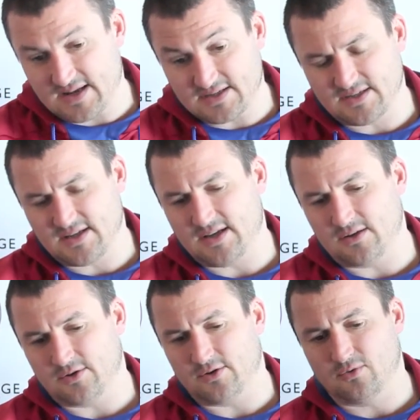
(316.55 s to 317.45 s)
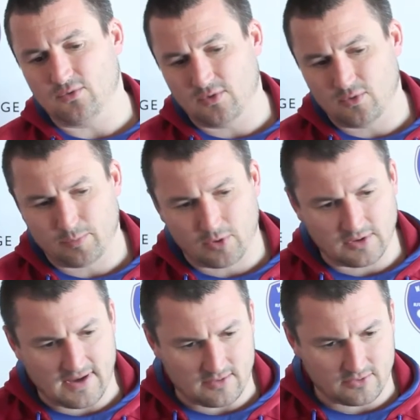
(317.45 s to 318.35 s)
Anthony England, who
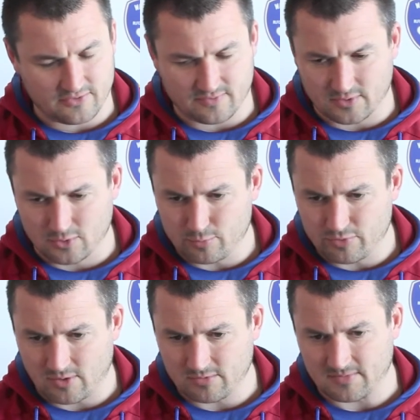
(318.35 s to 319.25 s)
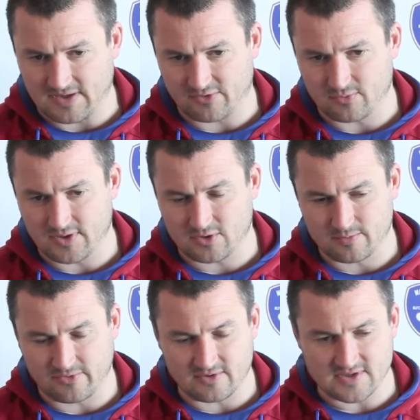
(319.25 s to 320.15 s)
pulled out because of a glute problem last week,
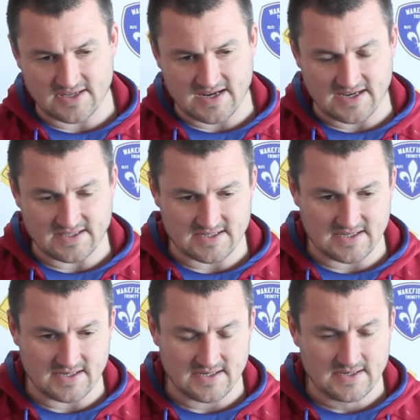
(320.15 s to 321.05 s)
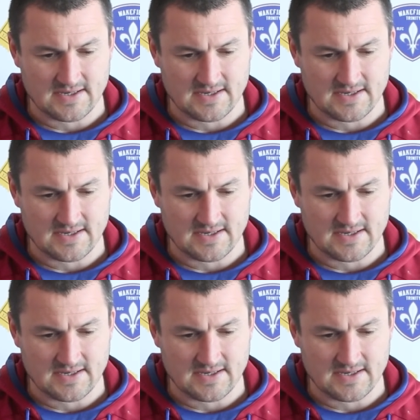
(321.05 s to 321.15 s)
comes into the 19.